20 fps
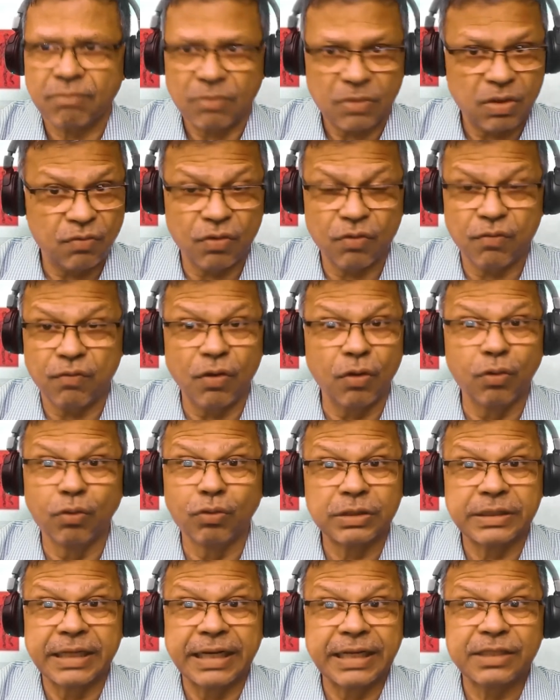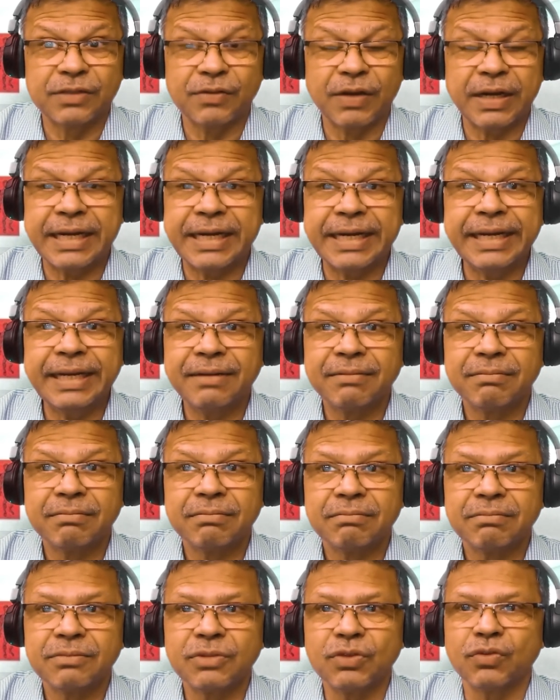If you're found satisfactory,
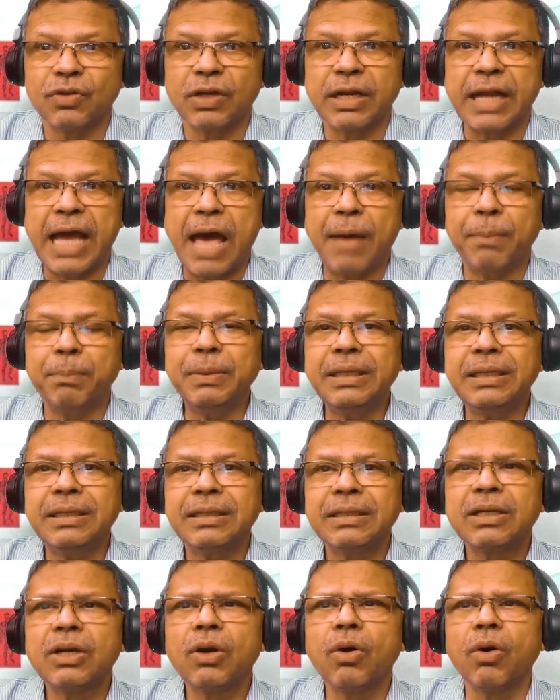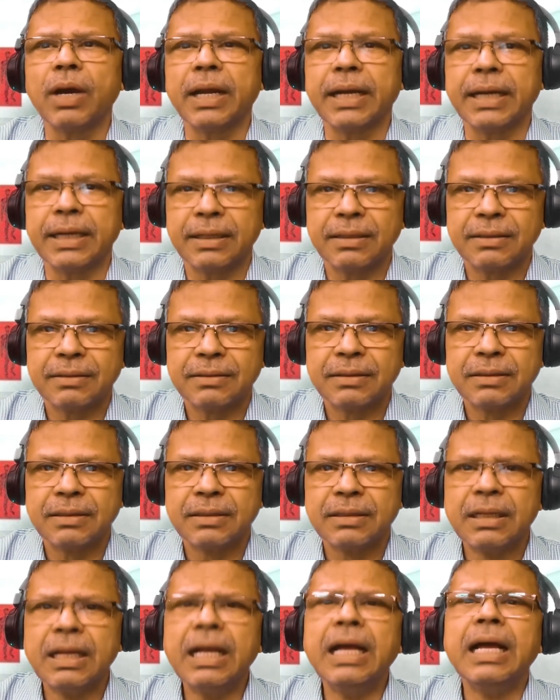if you're happy, go ahead.
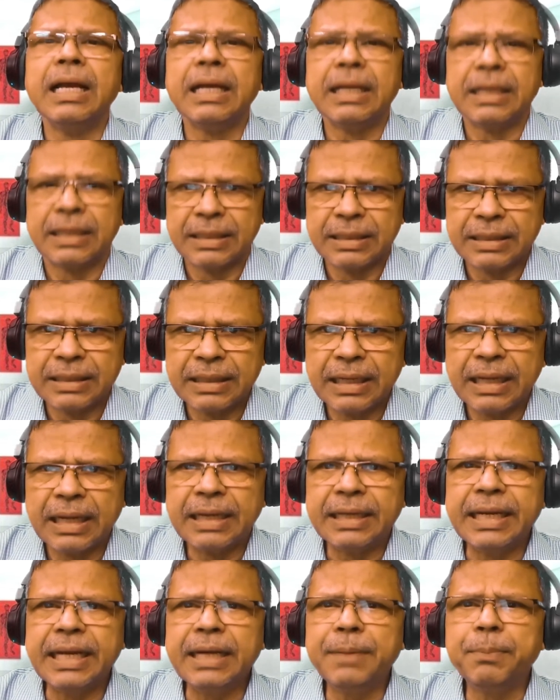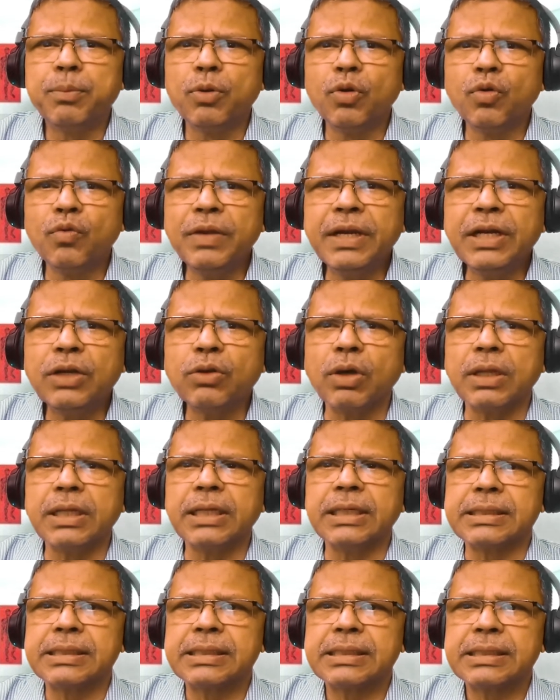Did proving to
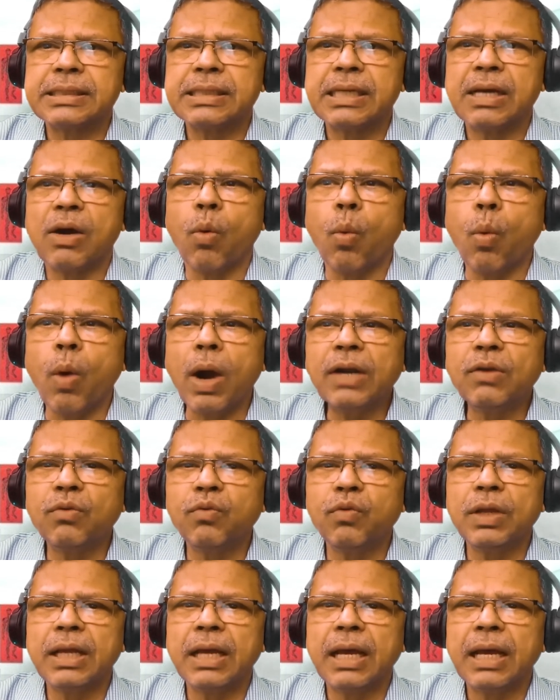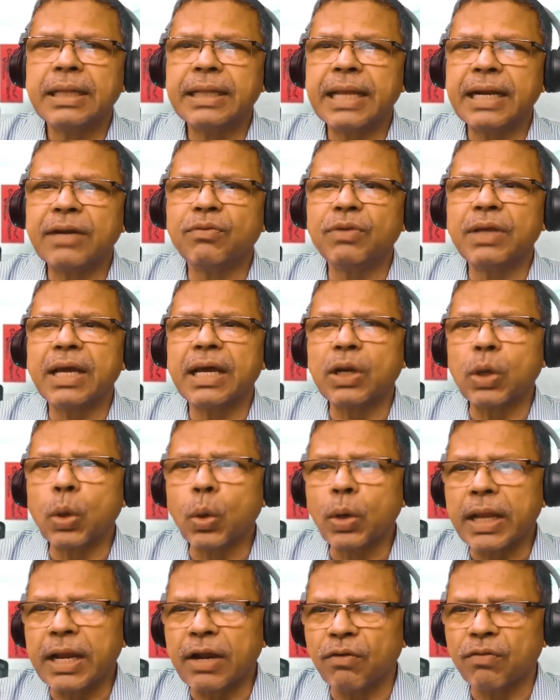others that we are
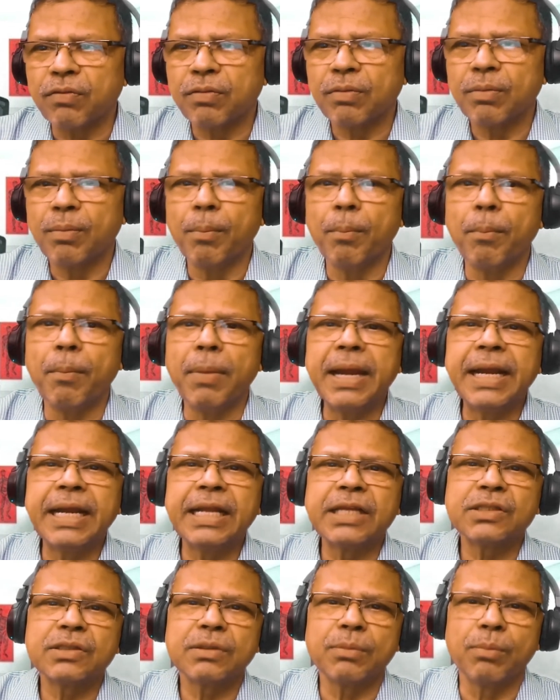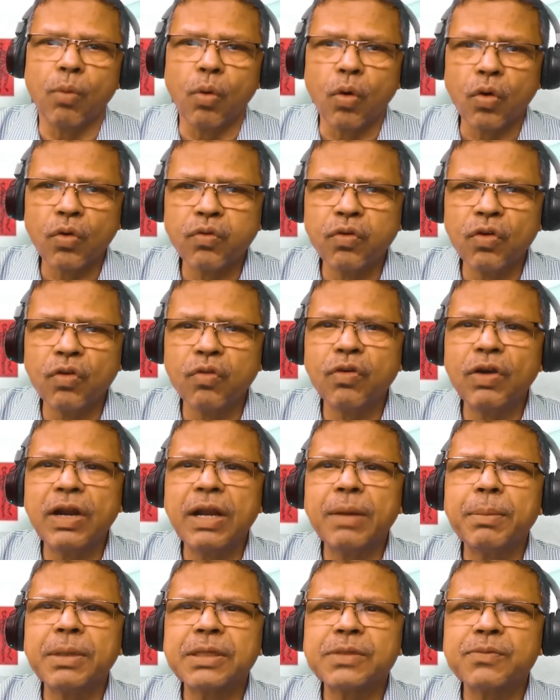good enough made us more fulfilled
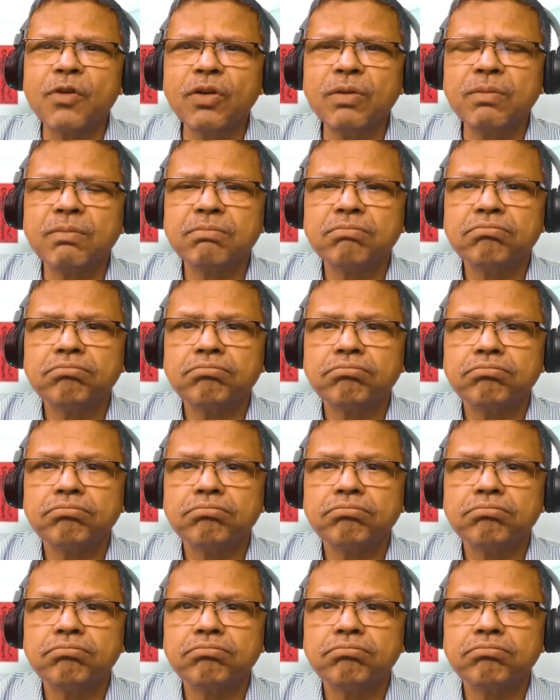and blissful?